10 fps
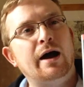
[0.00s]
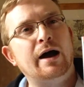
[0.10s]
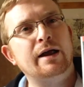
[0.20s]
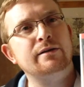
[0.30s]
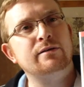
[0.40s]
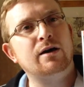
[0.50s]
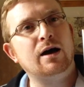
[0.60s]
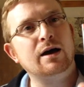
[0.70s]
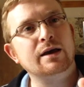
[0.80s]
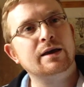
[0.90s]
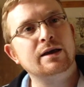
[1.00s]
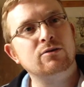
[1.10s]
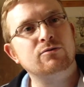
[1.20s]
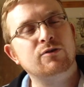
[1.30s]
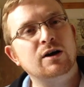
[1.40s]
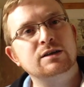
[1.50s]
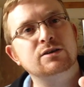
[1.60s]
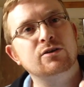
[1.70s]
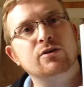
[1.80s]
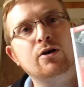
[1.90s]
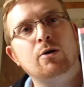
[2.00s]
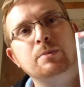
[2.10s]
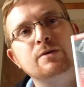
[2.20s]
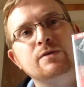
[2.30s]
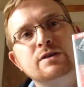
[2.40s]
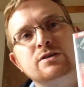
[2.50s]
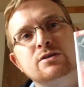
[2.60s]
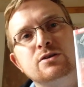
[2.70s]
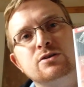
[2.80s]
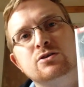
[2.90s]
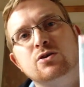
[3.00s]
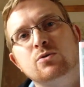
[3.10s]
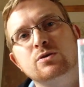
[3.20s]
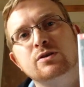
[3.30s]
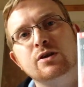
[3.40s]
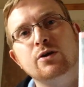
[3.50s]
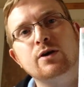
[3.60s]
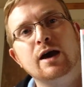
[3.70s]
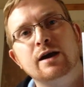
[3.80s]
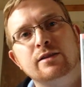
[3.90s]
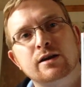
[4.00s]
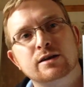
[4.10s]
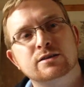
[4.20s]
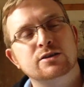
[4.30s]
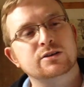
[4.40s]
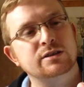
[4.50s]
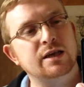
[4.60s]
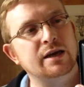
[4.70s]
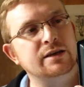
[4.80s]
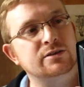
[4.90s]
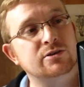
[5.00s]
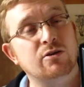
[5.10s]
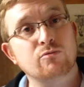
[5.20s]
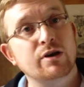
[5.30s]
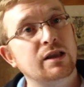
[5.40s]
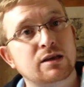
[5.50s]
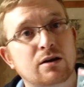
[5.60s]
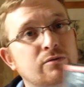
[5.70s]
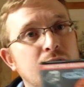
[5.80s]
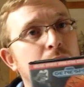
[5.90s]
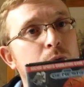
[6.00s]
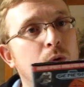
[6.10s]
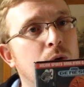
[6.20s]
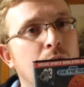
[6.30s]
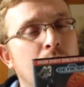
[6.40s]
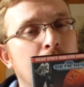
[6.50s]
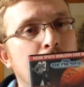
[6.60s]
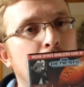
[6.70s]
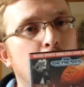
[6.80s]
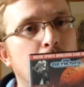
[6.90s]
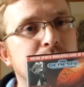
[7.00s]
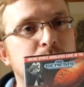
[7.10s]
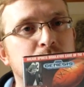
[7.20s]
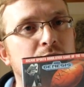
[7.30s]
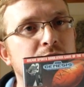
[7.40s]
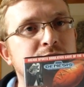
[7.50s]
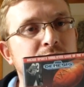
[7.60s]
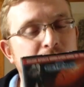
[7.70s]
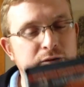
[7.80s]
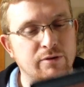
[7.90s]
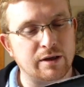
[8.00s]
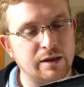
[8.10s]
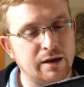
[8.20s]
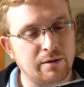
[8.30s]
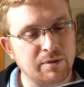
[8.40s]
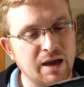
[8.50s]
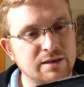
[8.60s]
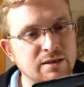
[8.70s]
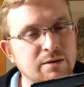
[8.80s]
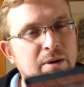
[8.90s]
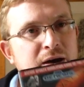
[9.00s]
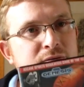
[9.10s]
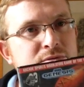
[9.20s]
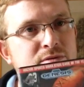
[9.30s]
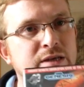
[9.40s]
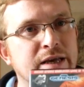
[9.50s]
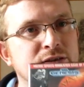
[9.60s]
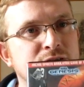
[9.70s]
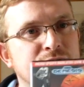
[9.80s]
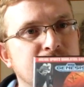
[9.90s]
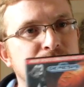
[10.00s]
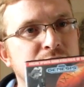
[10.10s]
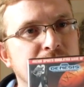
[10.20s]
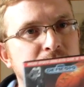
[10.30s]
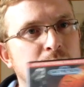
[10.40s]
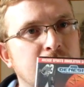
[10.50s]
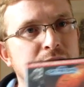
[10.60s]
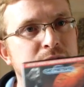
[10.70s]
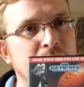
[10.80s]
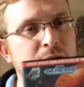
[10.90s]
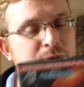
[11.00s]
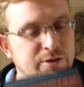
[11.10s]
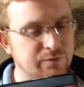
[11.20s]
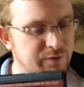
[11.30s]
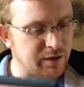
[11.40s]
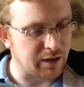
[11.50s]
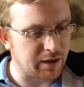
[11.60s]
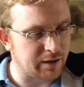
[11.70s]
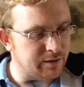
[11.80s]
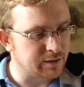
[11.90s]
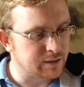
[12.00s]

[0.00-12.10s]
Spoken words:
And I cannot find another copy of this that is sold in the UK in the last 30 days. So I really don't know what to price it at. Really, I'm guessing about 10 to 15 quid, maybe something like that.